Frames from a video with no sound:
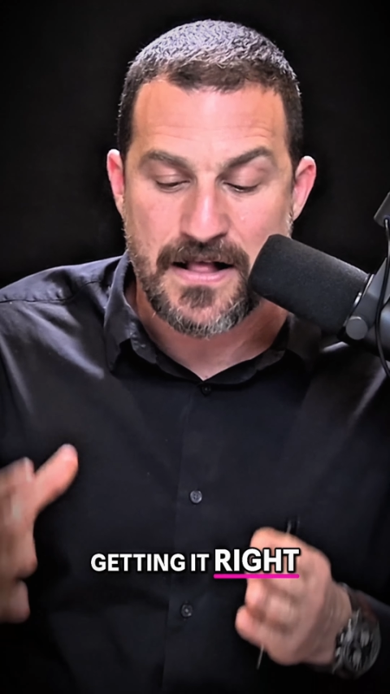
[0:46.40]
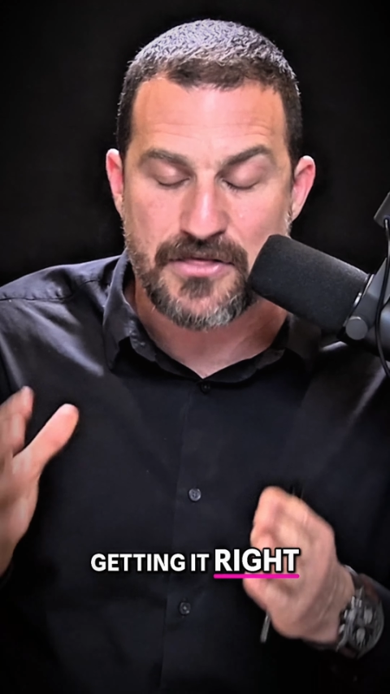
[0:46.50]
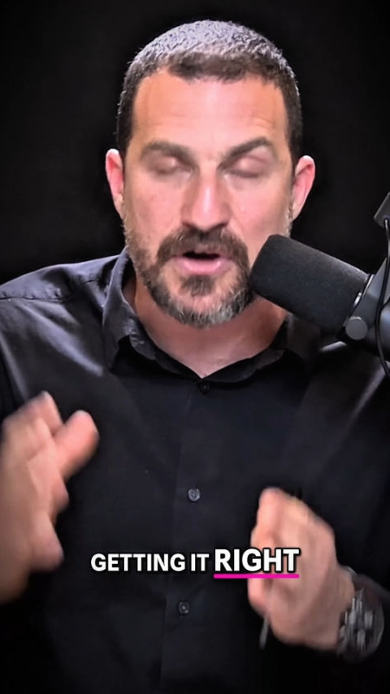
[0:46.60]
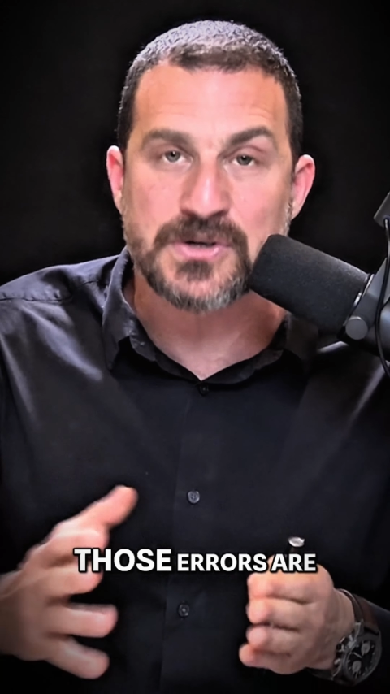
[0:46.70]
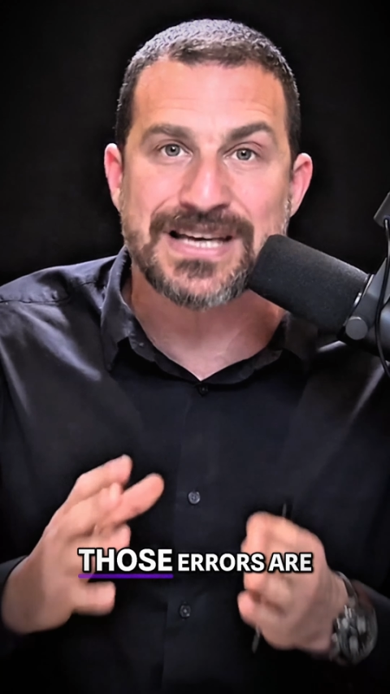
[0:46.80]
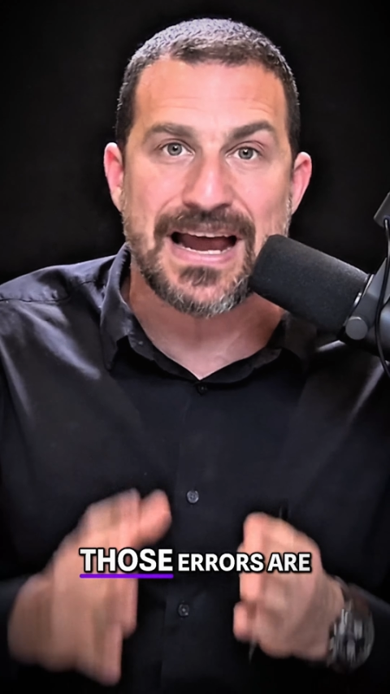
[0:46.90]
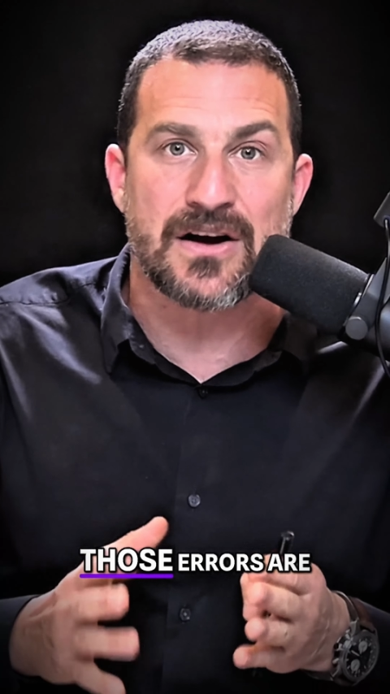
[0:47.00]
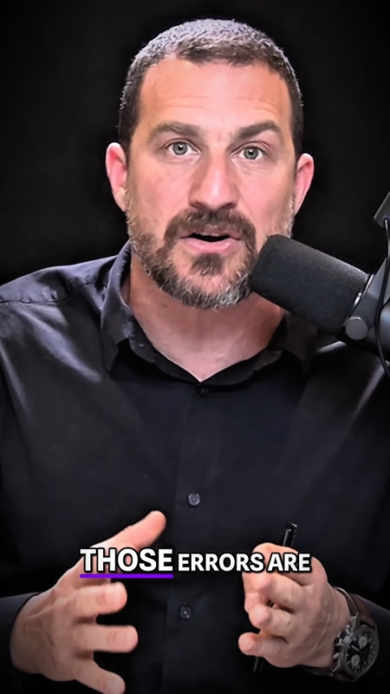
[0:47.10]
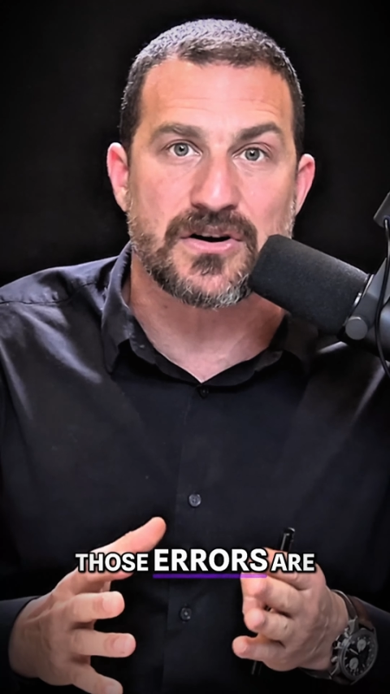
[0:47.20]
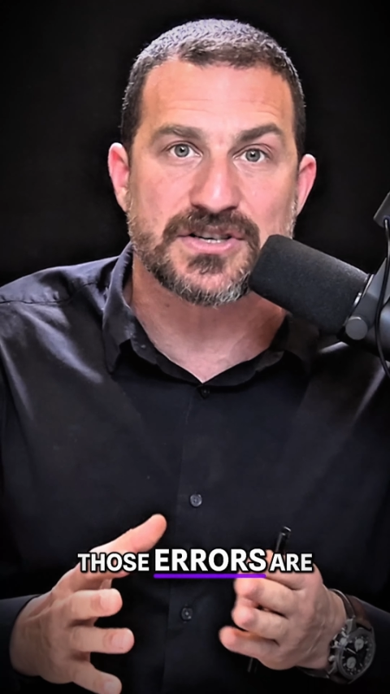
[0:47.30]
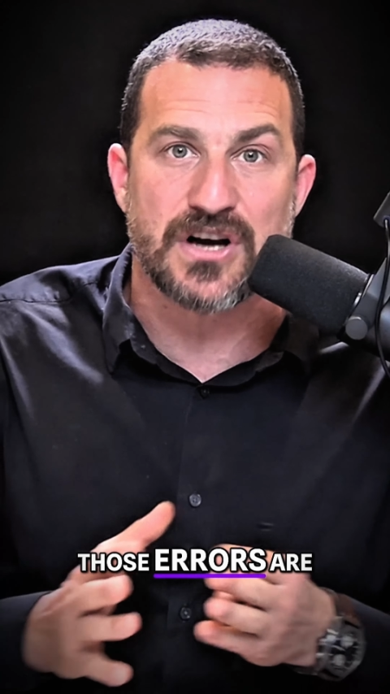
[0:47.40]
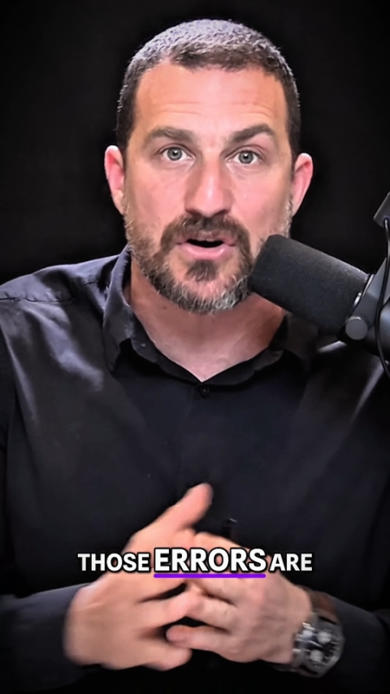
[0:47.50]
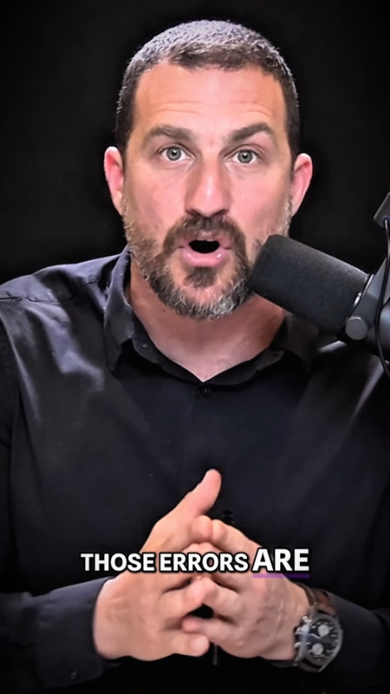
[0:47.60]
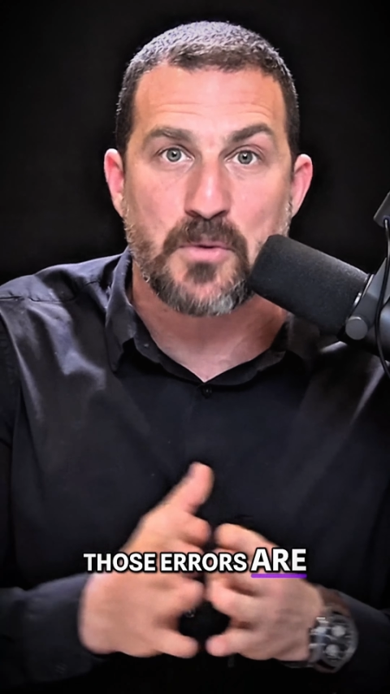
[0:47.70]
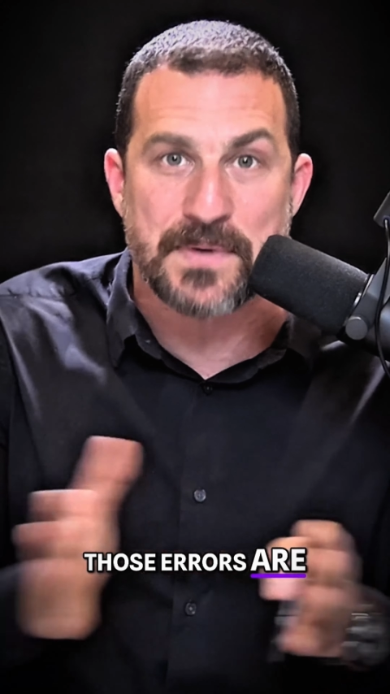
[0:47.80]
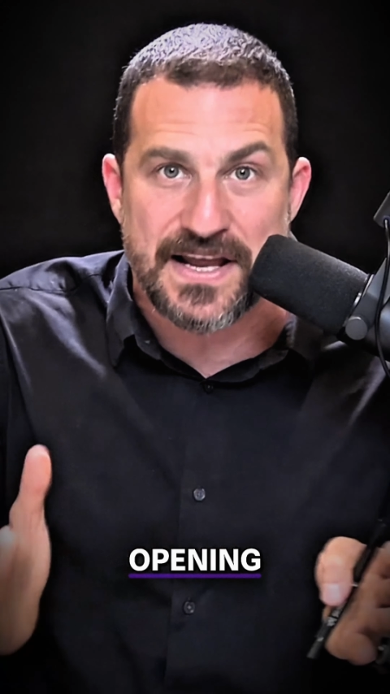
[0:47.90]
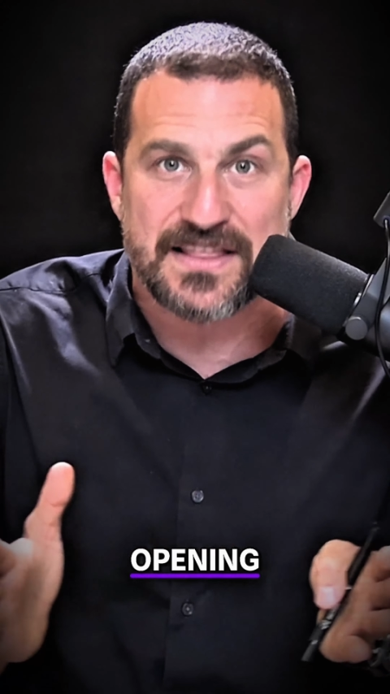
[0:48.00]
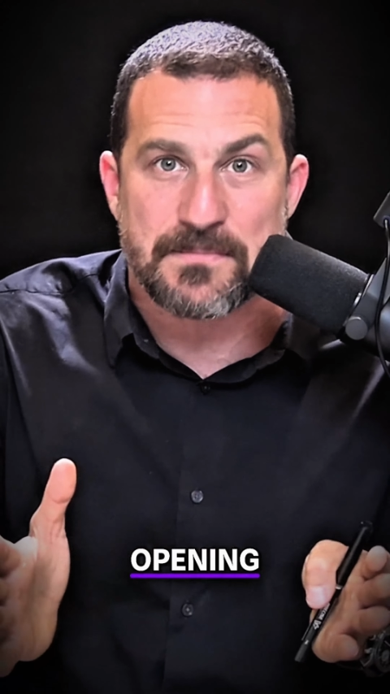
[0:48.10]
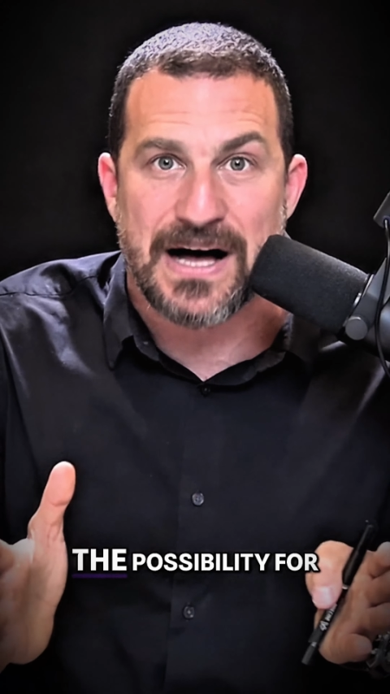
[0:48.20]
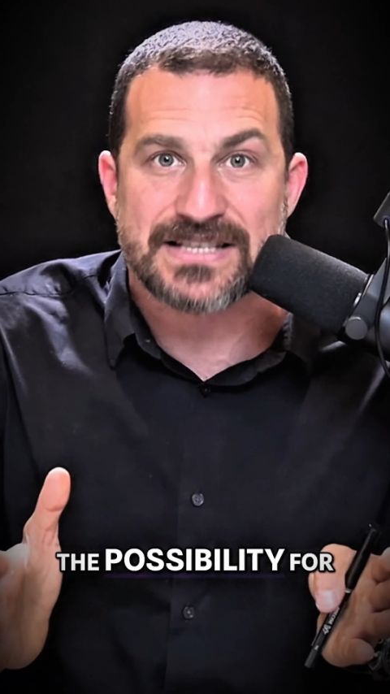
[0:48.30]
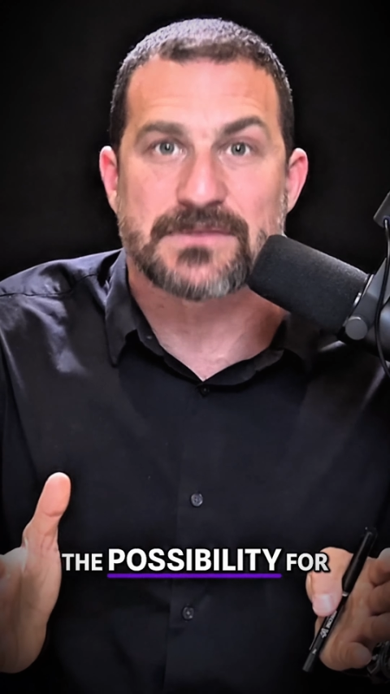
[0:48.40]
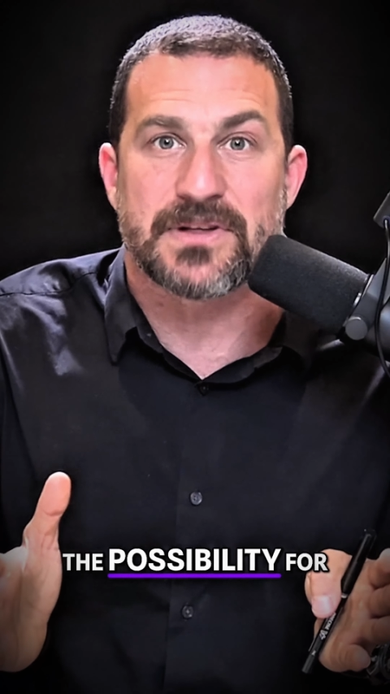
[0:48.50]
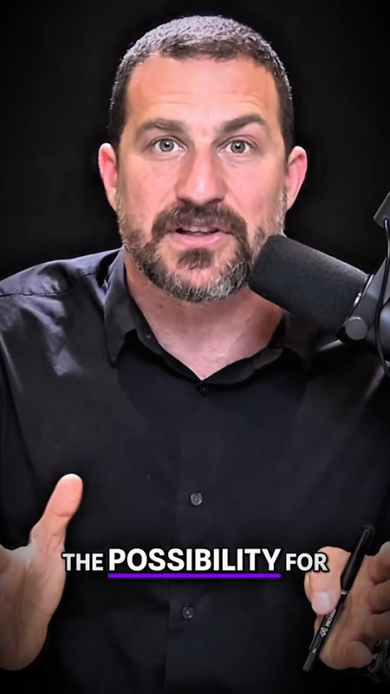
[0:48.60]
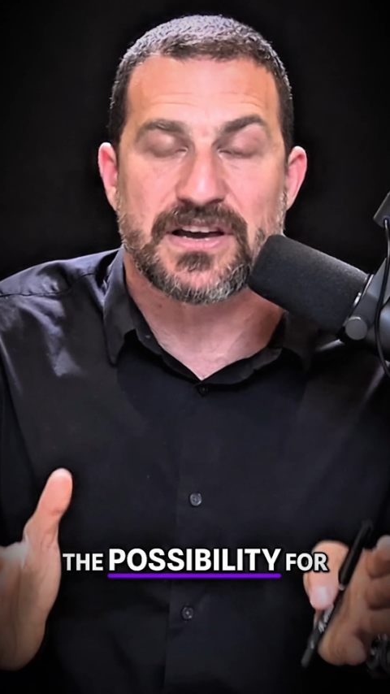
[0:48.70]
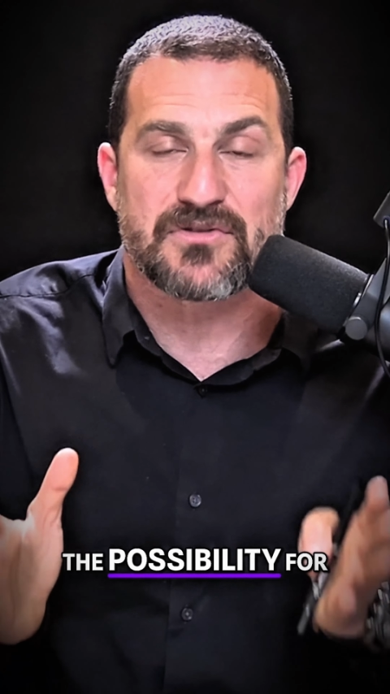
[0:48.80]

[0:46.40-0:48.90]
those errors are opening the possibility